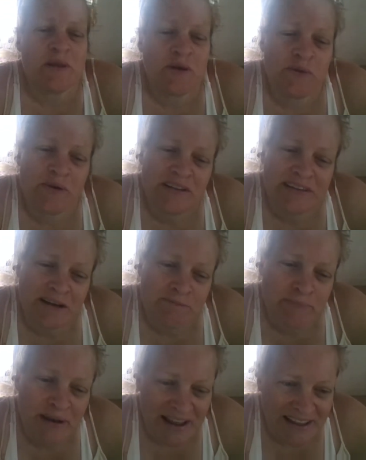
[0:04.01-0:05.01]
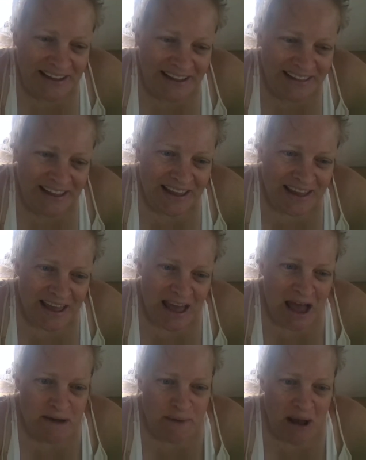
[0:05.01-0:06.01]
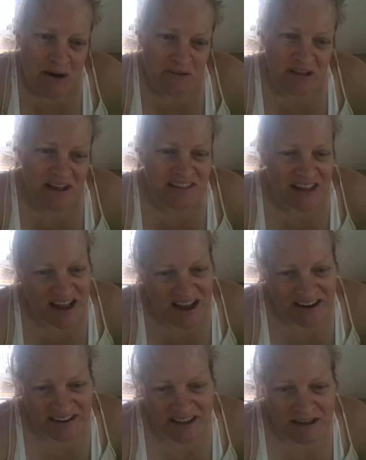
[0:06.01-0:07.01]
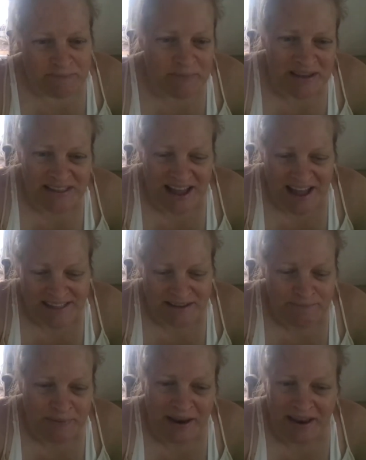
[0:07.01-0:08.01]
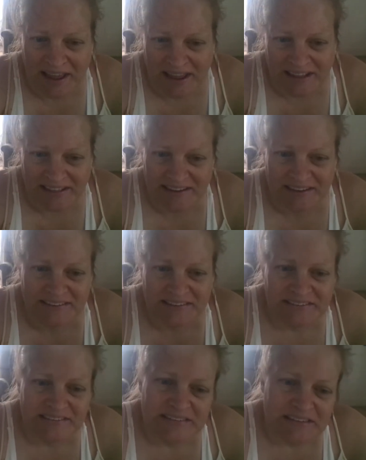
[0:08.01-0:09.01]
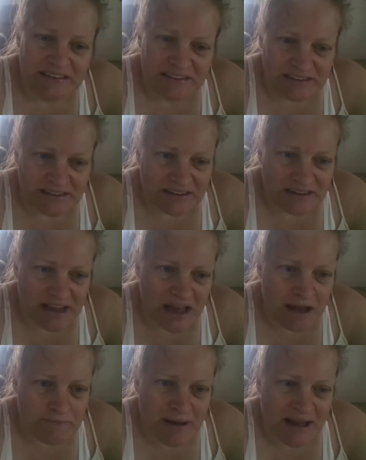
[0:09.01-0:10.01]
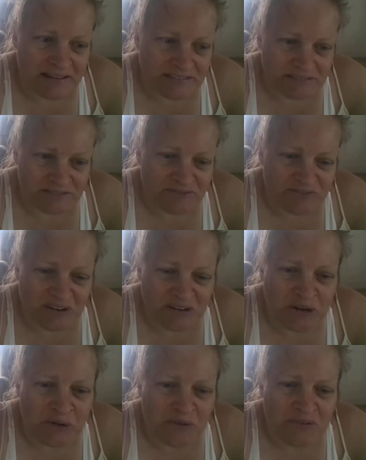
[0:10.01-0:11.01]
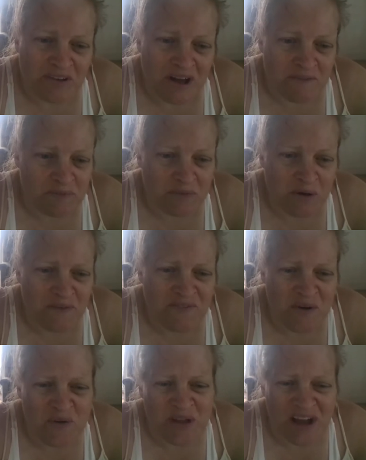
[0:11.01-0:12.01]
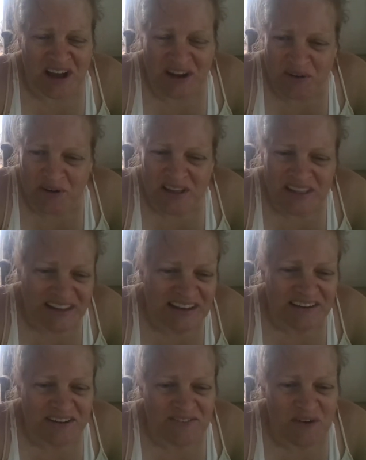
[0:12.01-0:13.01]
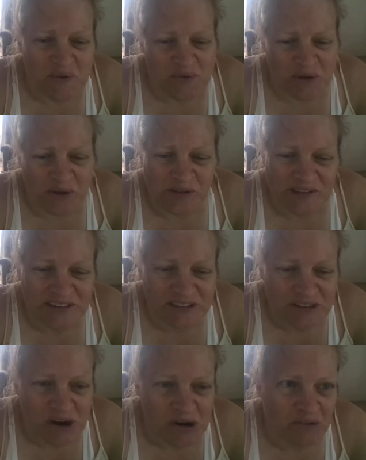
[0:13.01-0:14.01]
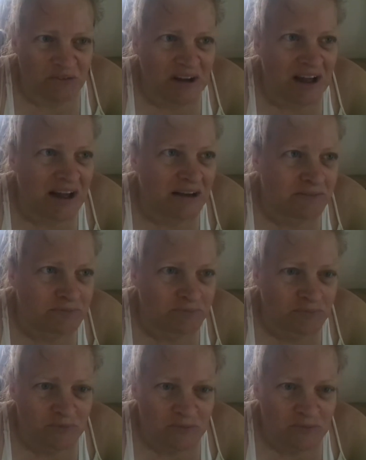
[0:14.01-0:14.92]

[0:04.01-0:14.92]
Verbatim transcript: who was complaining about a dog being on a plane. Um, on um, Cavuto, Neil Cavuto's show. Um,